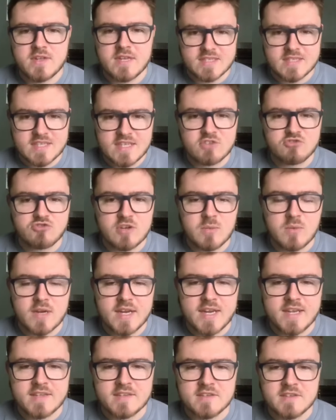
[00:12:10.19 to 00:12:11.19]
That's literally what
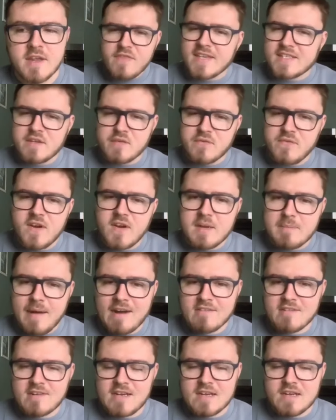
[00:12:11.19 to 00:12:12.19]
it is. There's a funny
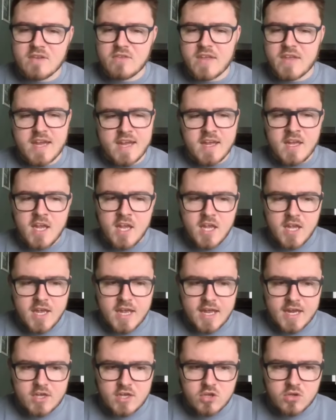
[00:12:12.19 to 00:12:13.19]
parallel there
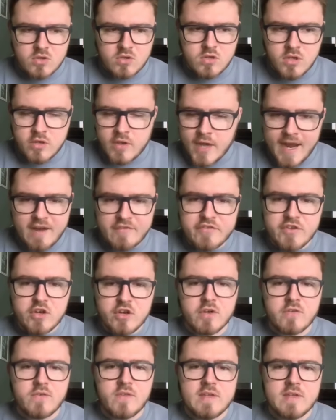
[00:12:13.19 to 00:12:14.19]
and you you have to
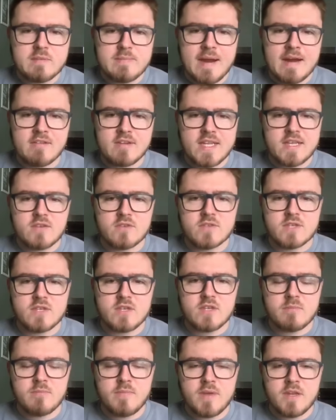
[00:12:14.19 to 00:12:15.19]
look for these parallels
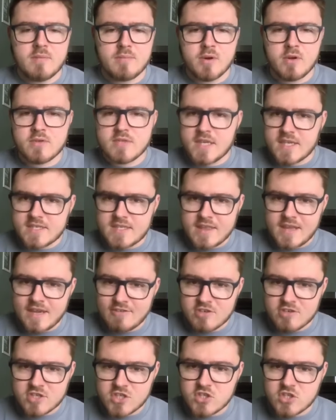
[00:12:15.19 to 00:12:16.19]
in your in your process.
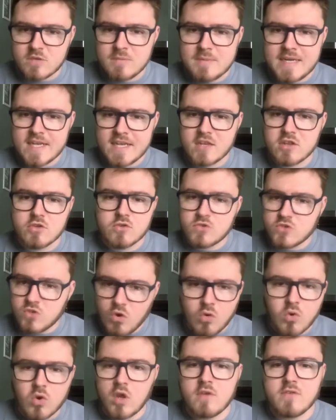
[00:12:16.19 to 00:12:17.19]
There are so many clues
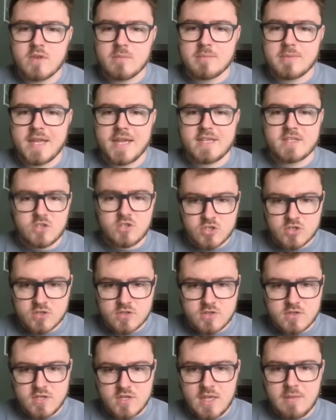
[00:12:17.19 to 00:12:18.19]
all over the place. Just
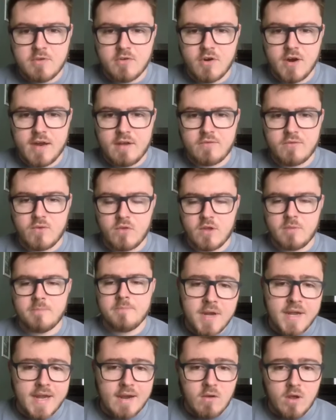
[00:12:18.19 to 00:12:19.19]
keep your eye out for them.
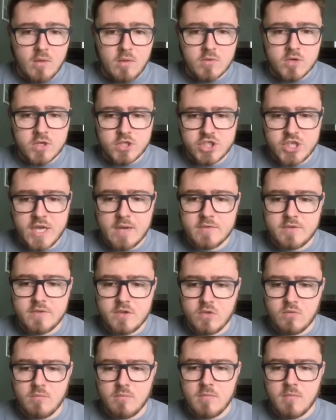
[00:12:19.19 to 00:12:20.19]
But now I want to share with
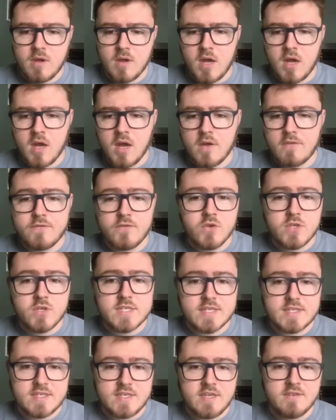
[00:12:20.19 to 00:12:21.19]
you our food
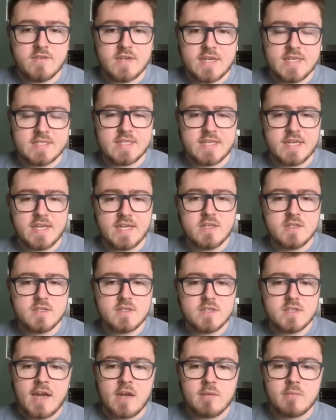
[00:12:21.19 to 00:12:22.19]
sensitivities
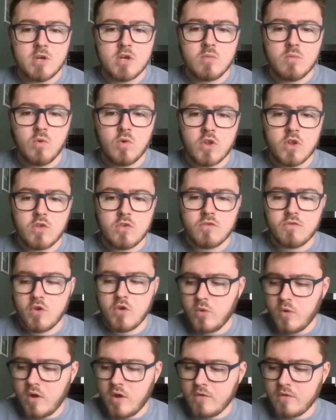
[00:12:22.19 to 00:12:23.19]
list and I'm going to walk you
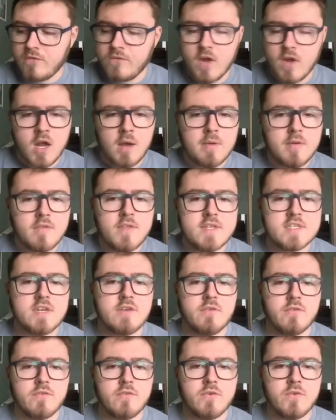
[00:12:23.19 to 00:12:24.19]
through a, couple of these
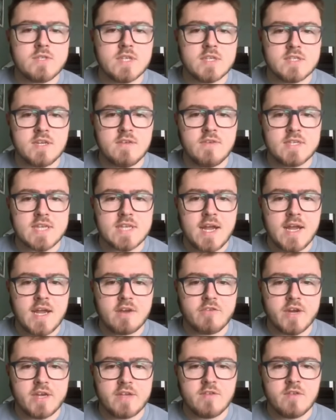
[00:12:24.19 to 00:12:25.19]
different food sensitivities
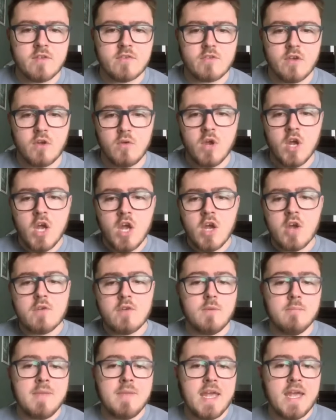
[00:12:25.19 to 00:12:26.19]
categories. So
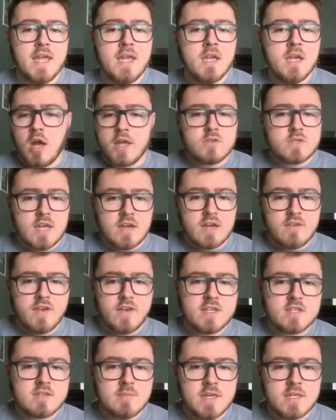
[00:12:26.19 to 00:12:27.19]
for me, I used to have
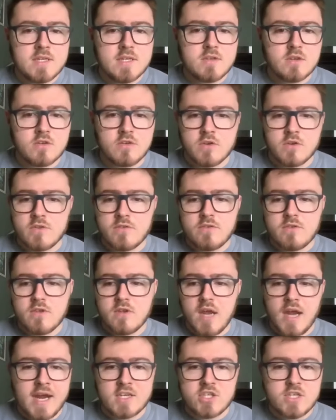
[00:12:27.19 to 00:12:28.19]
histamine intolerance.
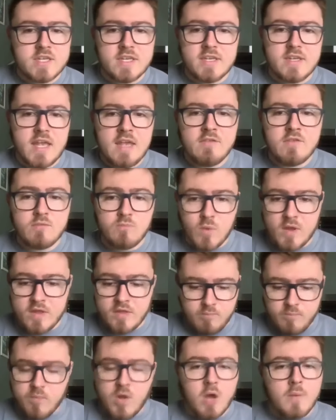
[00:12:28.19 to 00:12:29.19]
I actually, even
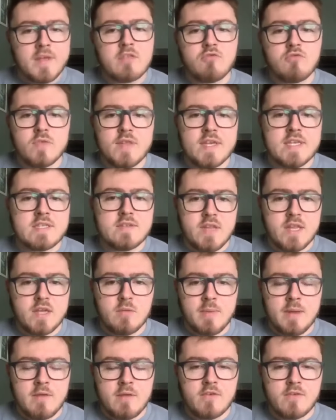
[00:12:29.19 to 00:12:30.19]
with going through this little
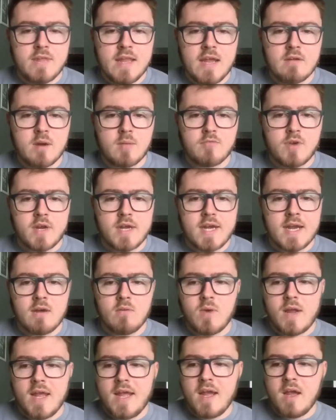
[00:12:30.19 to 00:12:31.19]
bit of a flare up right now
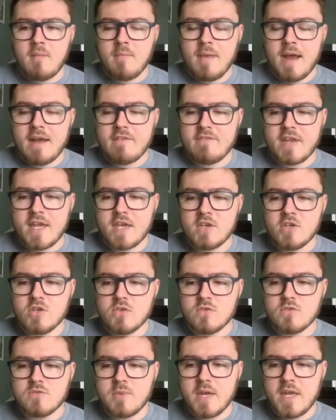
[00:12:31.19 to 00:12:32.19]
where I'm having
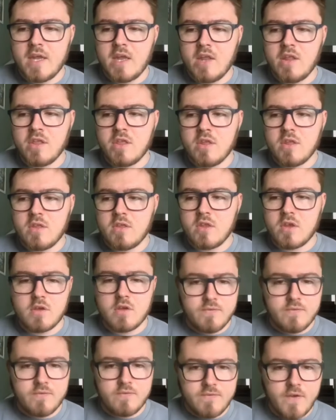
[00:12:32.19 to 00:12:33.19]
issues with
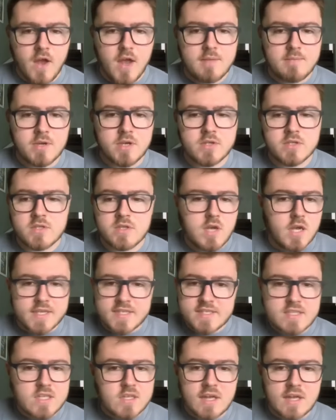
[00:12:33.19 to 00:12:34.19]
the fibers, I
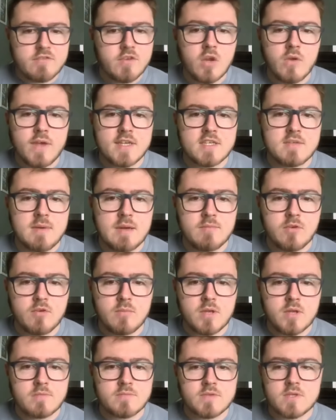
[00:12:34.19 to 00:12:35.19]
still have no histamine
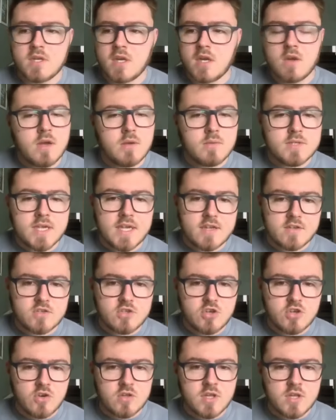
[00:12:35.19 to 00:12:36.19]
problems. You know, I was eating
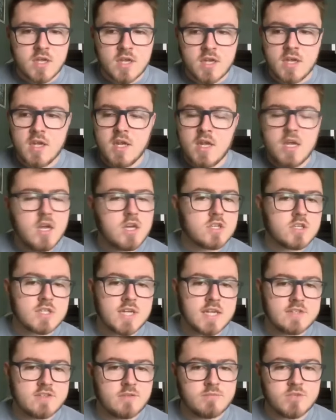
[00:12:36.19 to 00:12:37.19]
chocolate, just
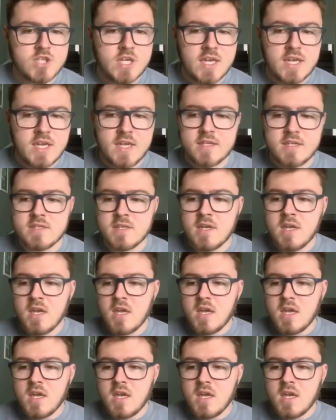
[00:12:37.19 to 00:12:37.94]
had some cheese.